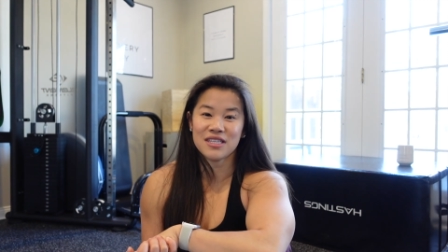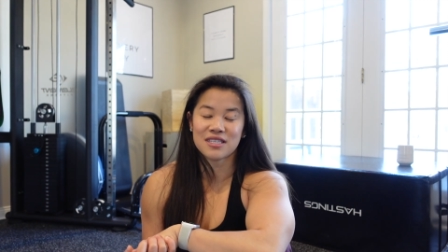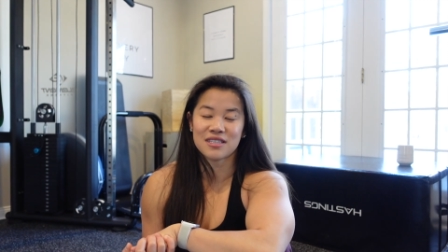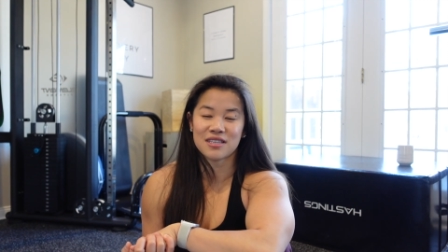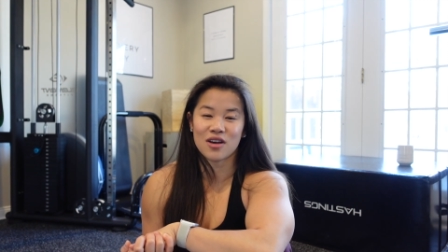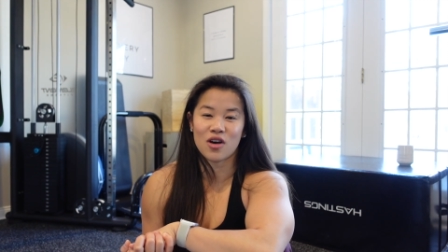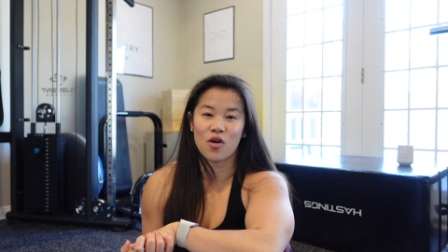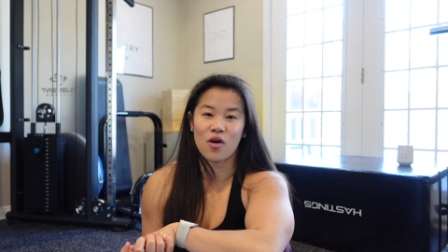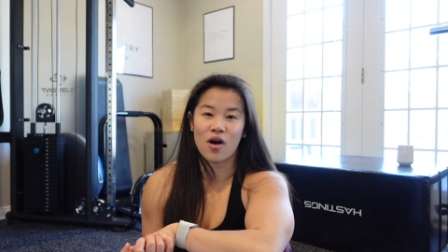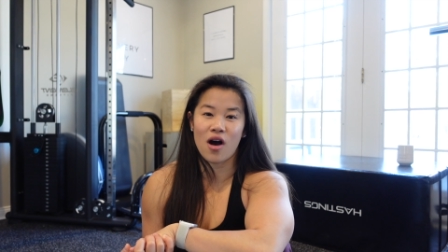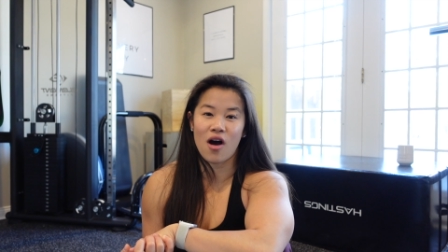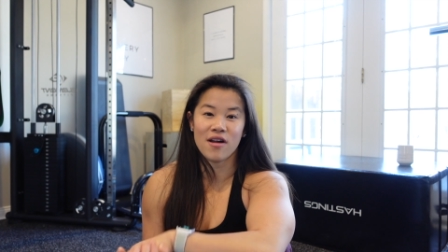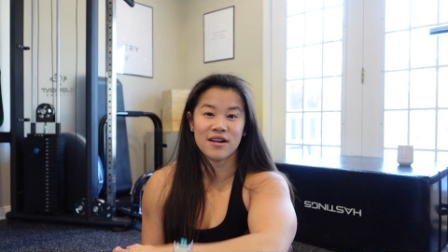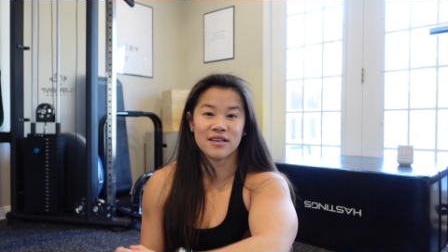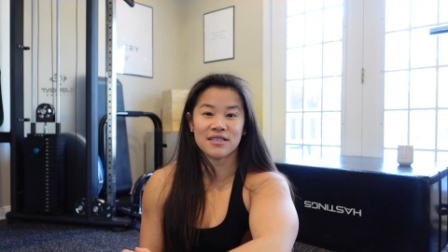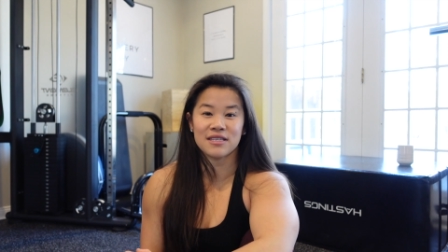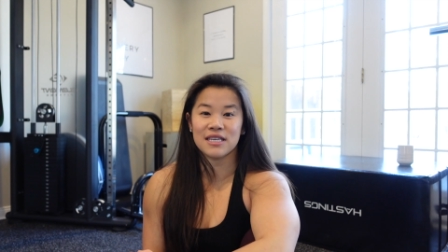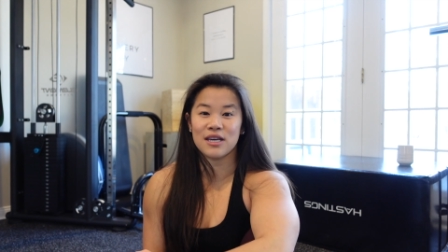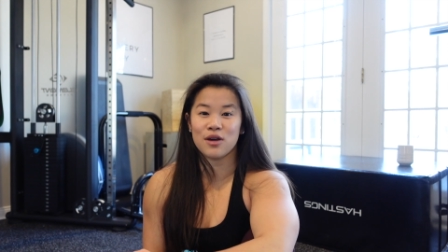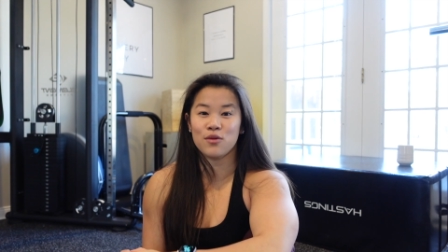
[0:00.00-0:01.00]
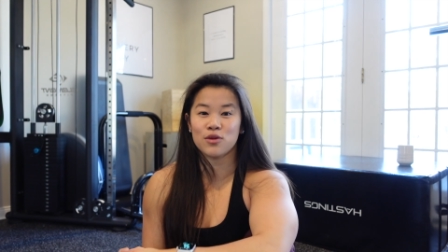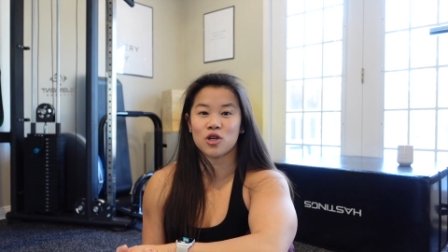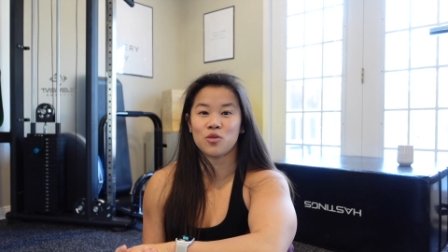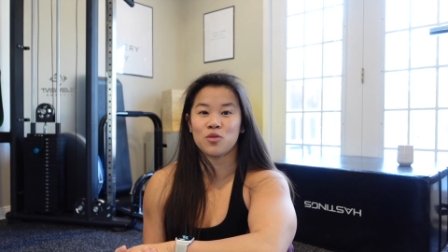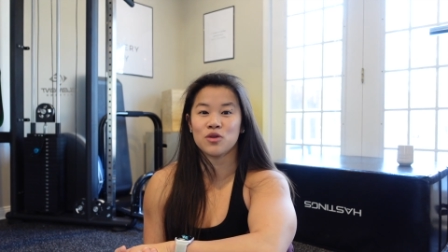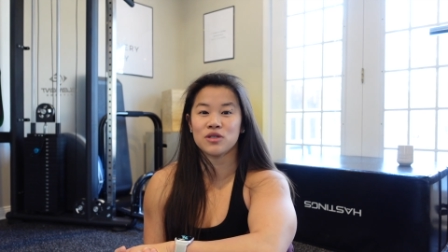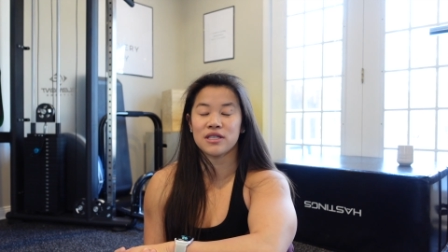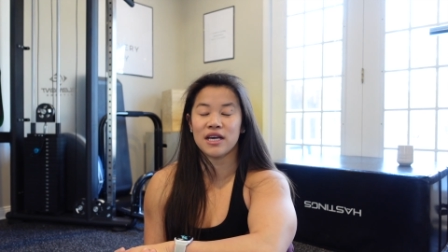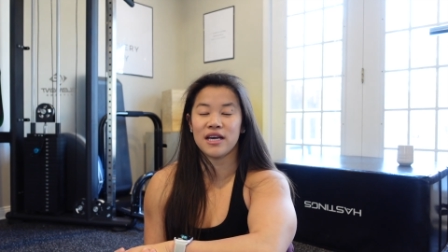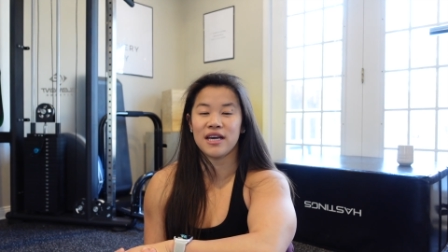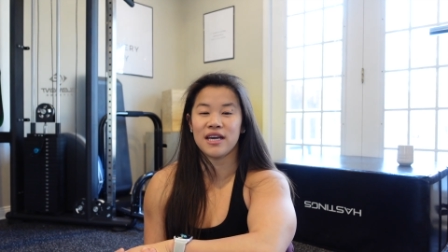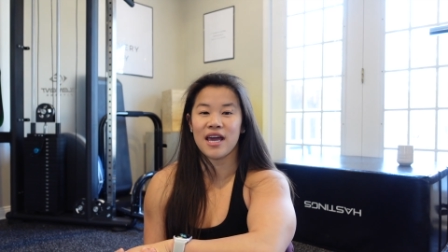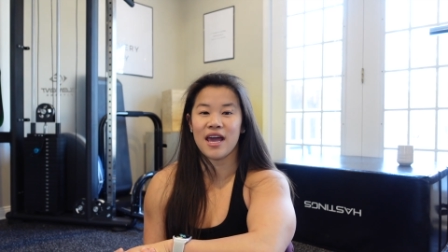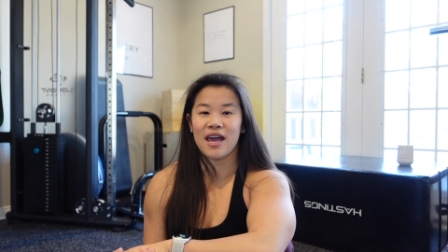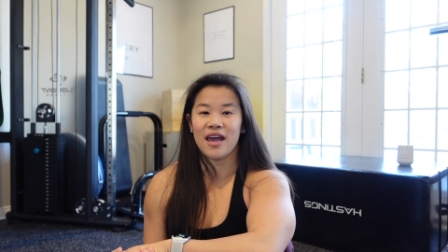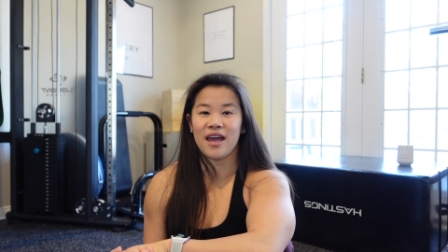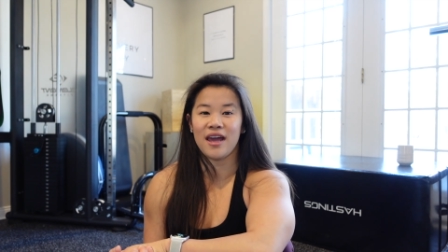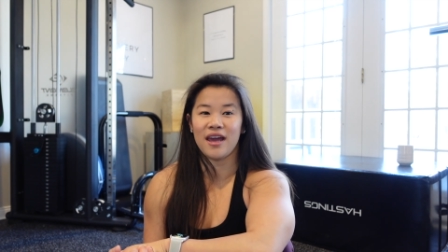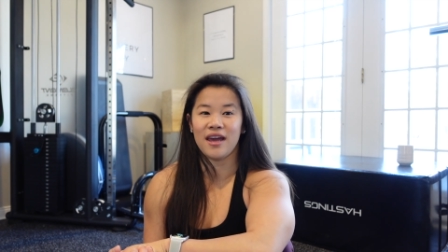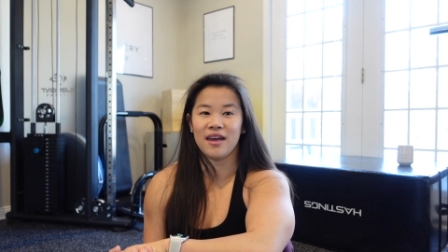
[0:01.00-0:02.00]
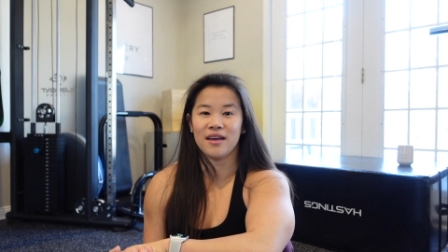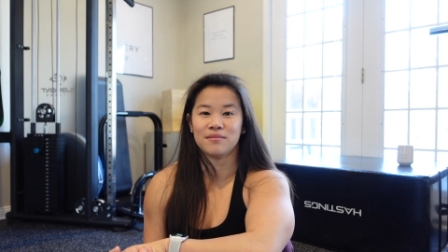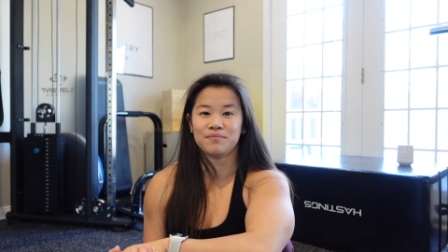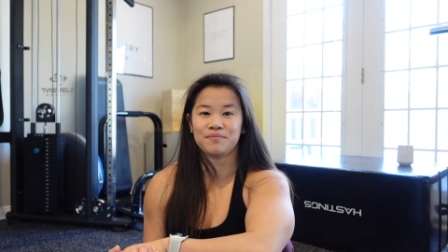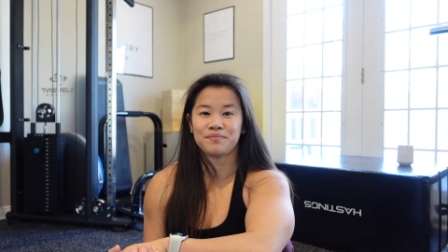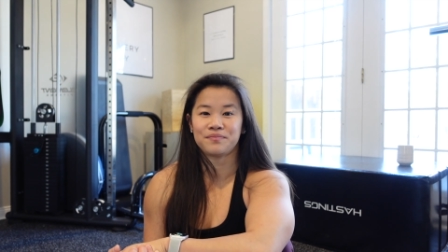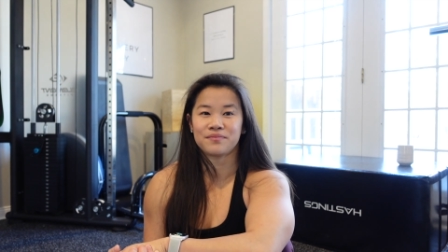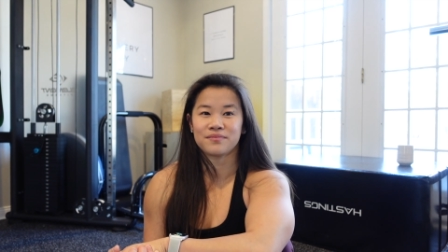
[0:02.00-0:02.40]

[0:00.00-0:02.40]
So honestly, it was almost like a